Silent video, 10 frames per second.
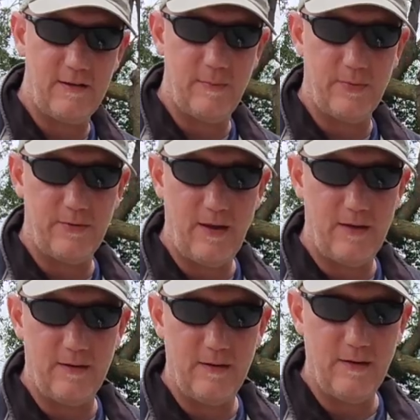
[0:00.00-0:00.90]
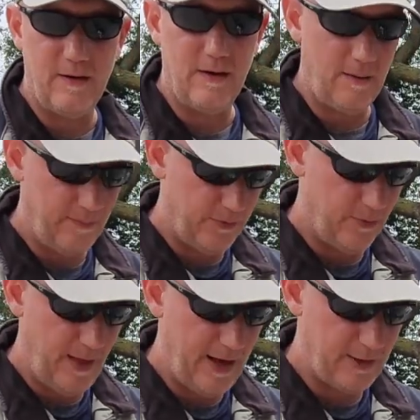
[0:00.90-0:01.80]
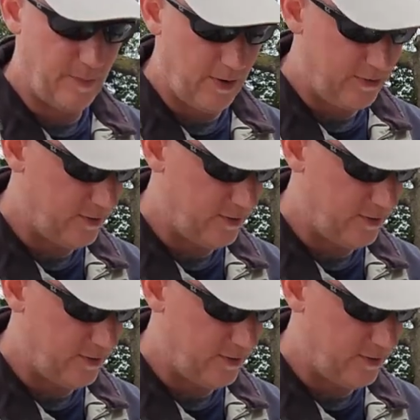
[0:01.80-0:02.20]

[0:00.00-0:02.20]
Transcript: 60% through the hash marks